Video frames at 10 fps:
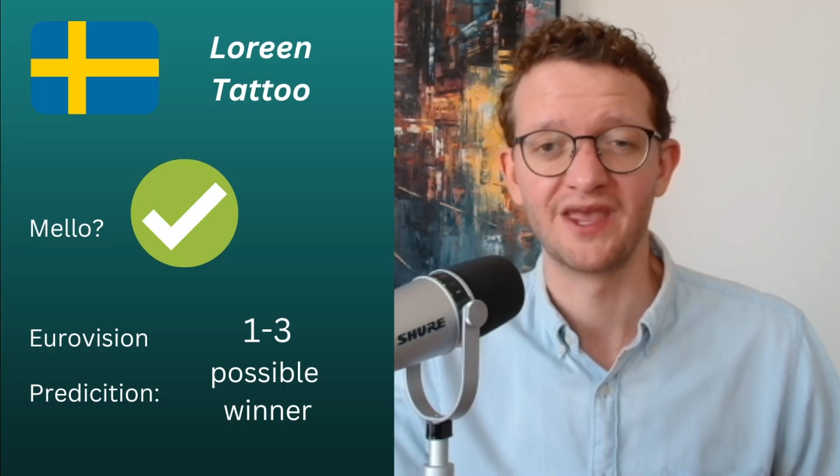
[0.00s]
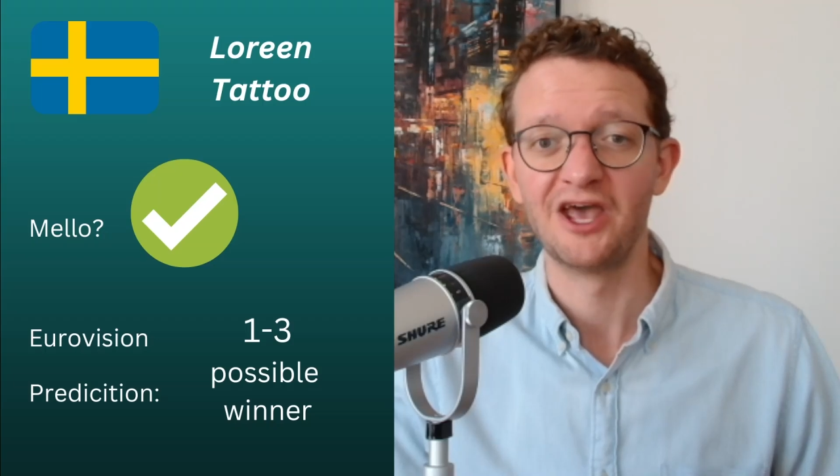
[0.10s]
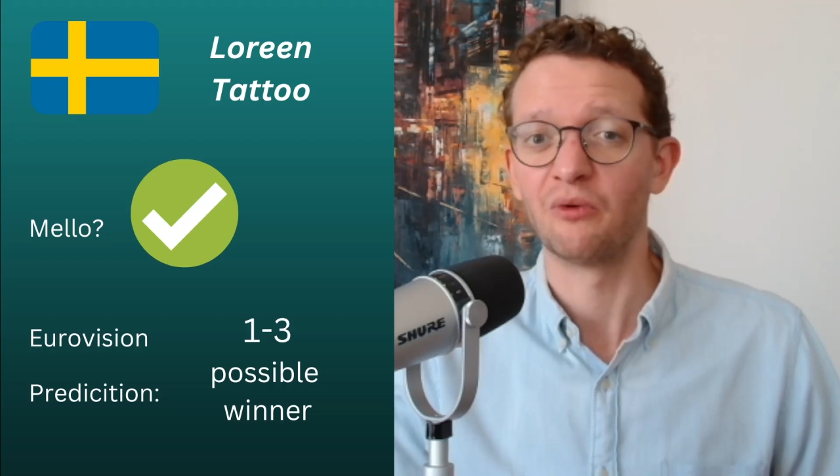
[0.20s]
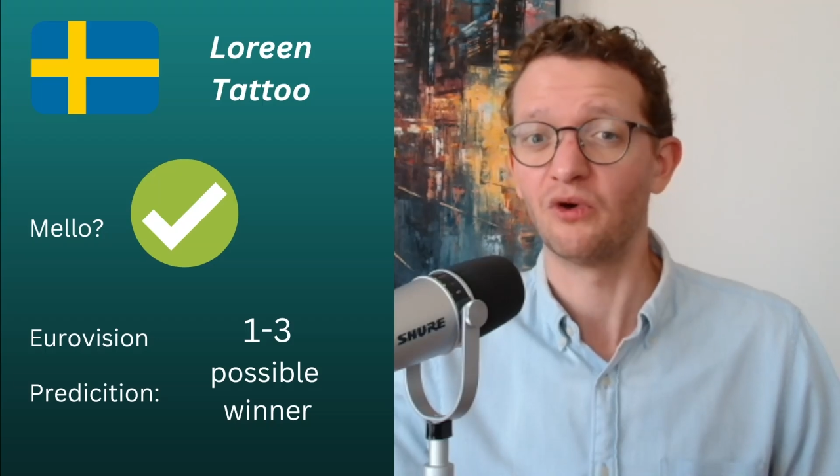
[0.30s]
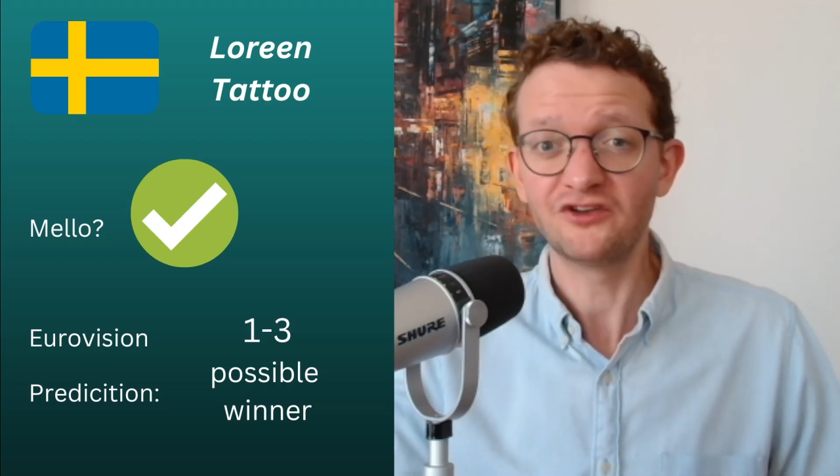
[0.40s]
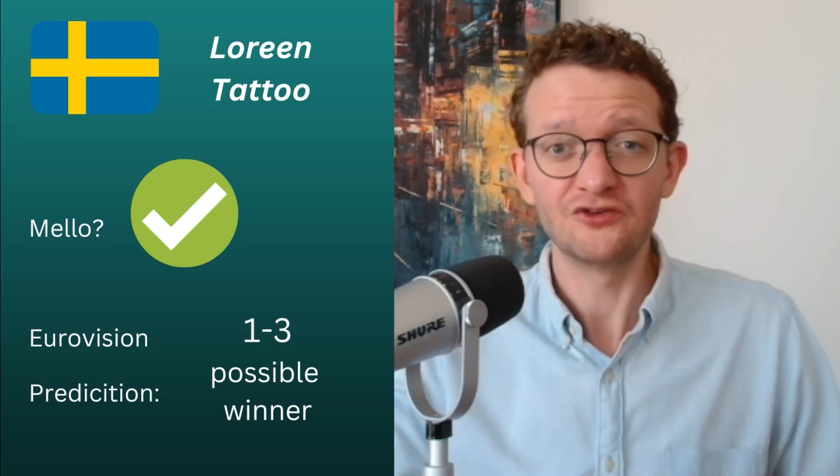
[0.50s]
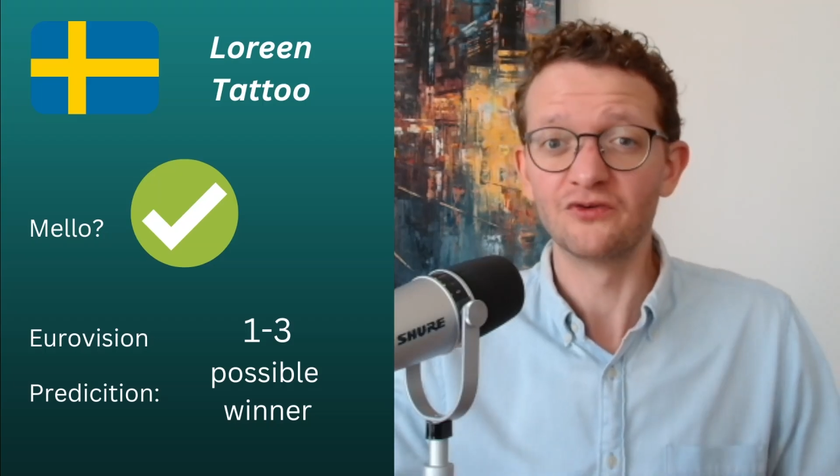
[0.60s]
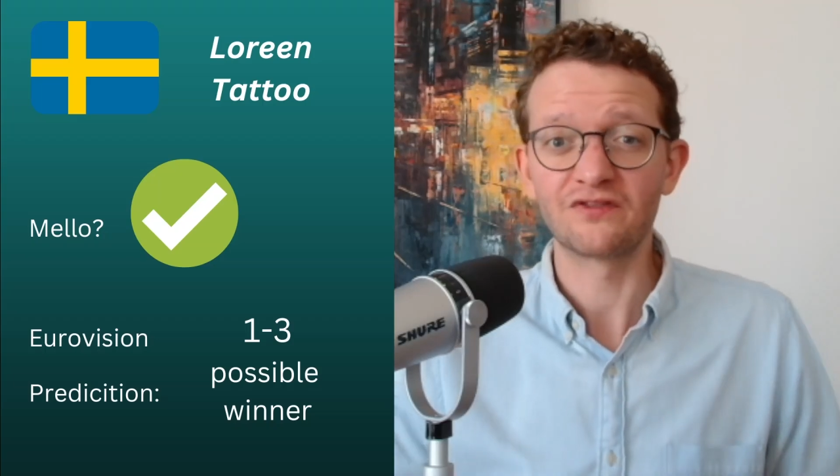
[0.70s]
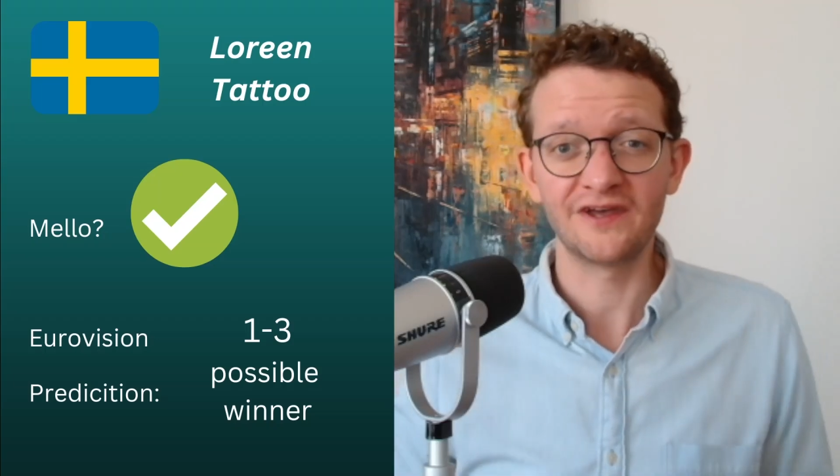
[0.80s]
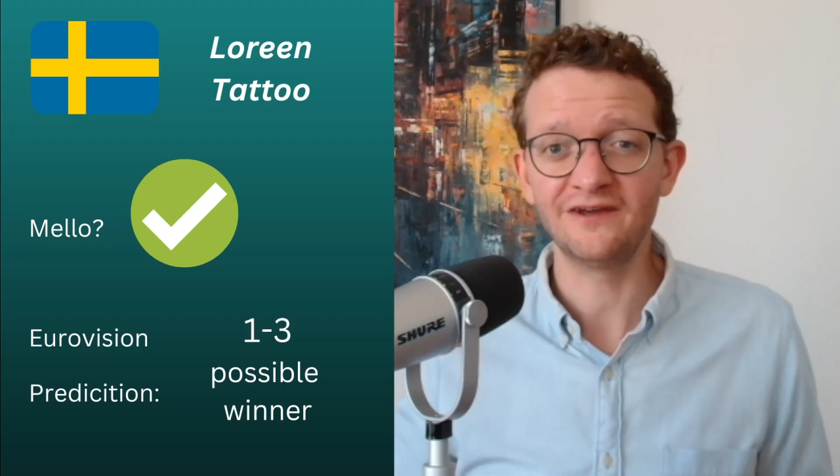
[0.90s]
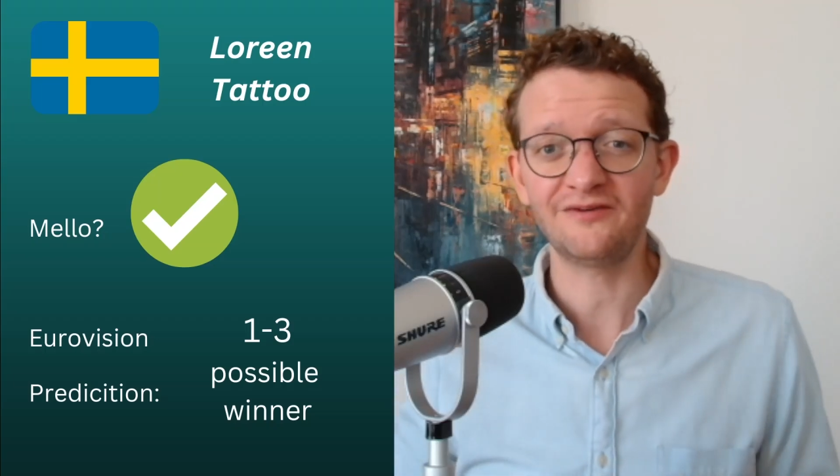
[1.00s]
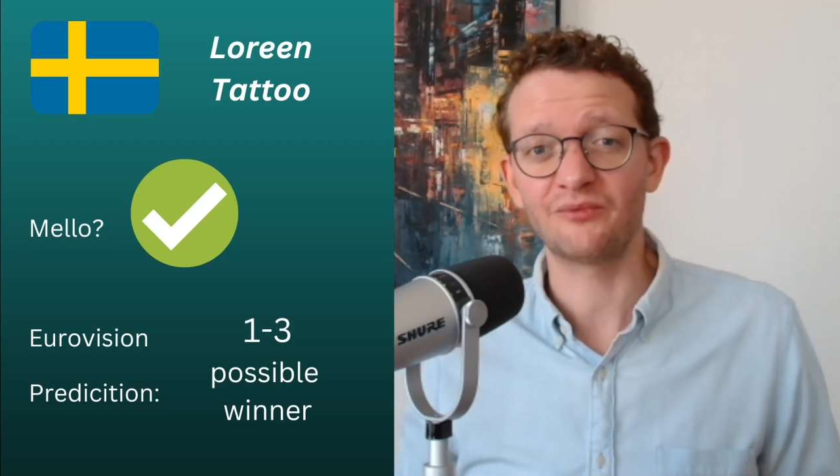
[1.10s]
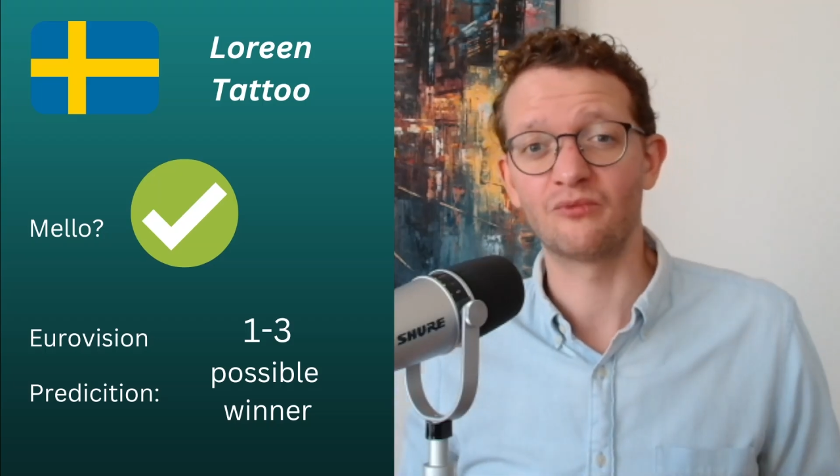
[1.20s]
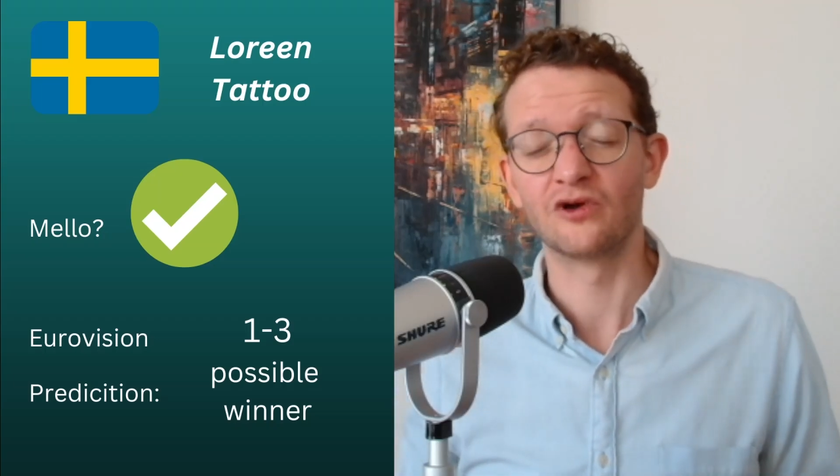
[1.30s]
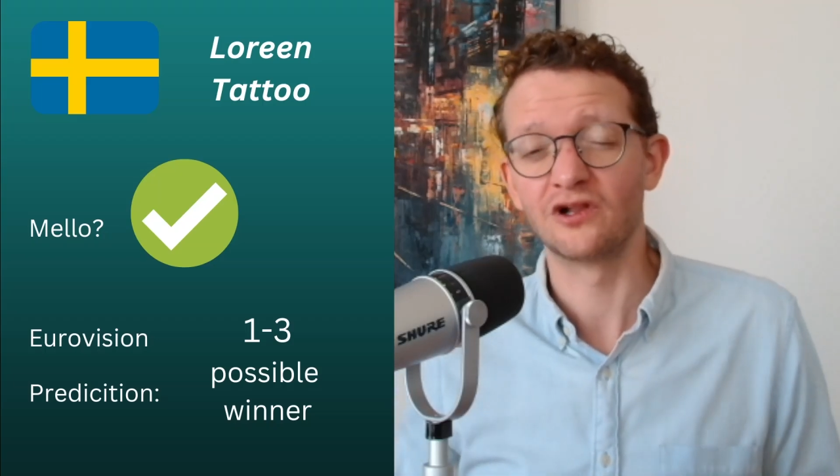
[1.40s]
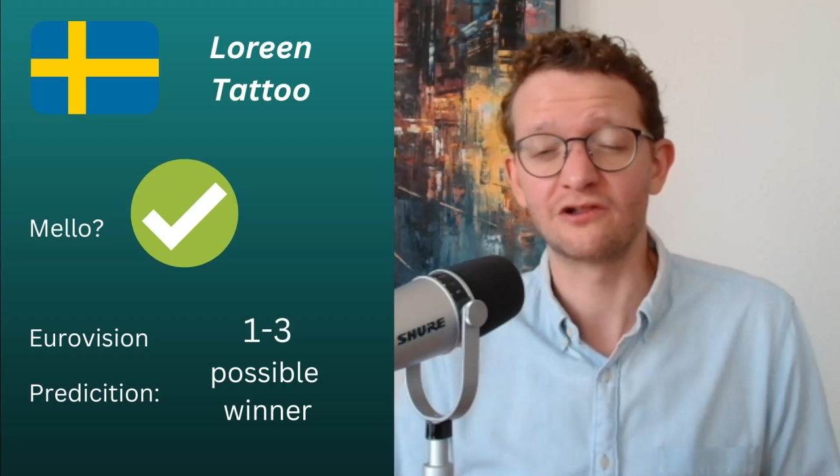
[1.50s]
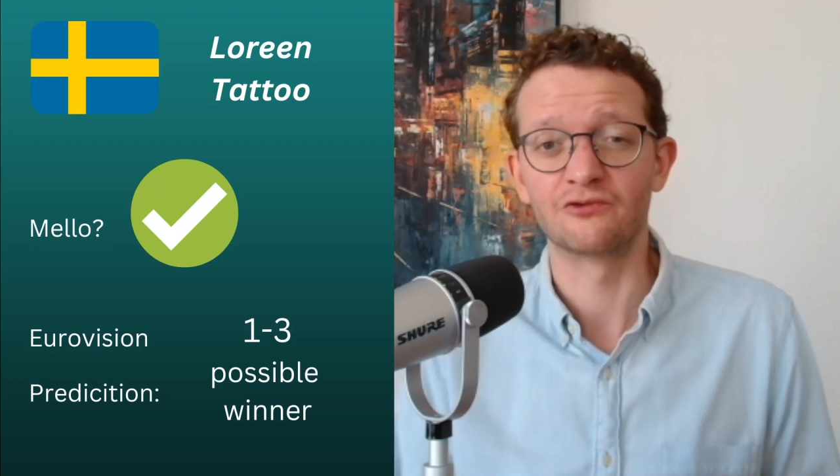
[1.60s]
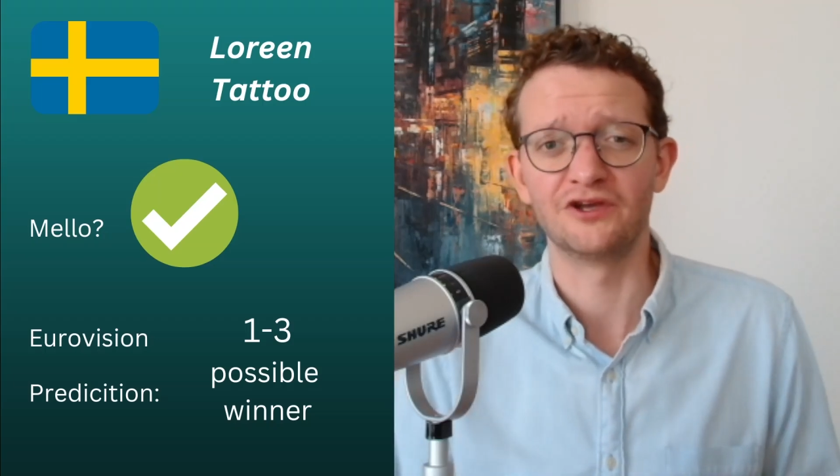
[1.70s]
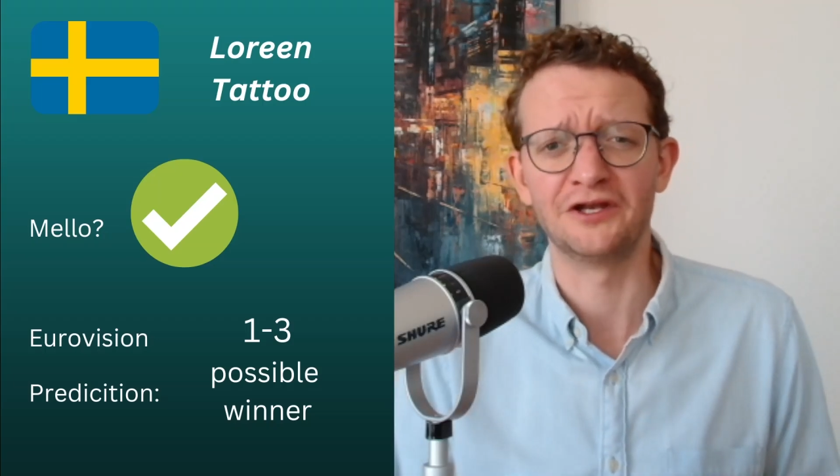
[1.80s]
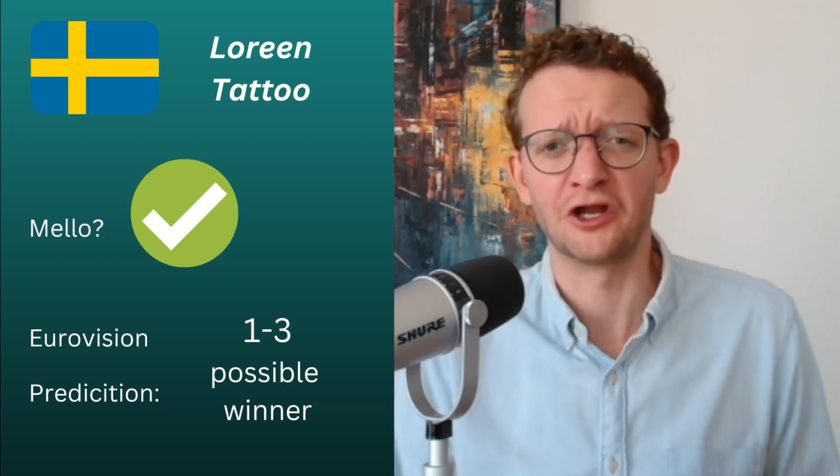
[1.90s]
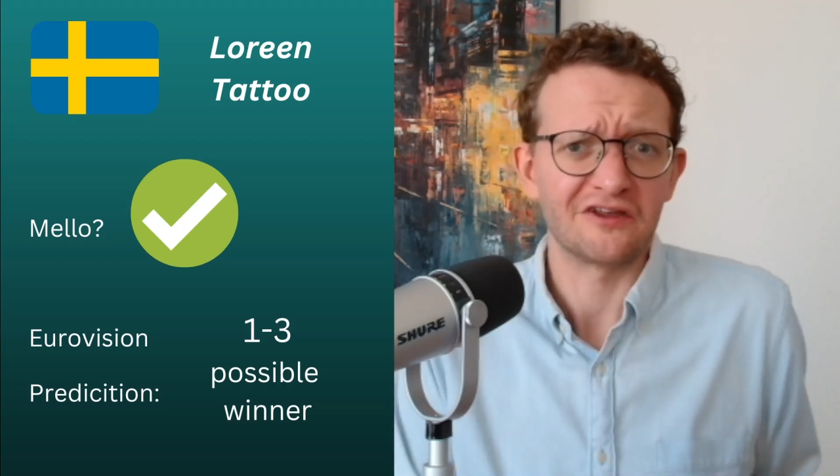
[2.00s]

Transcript: What do you think? Will Loreen not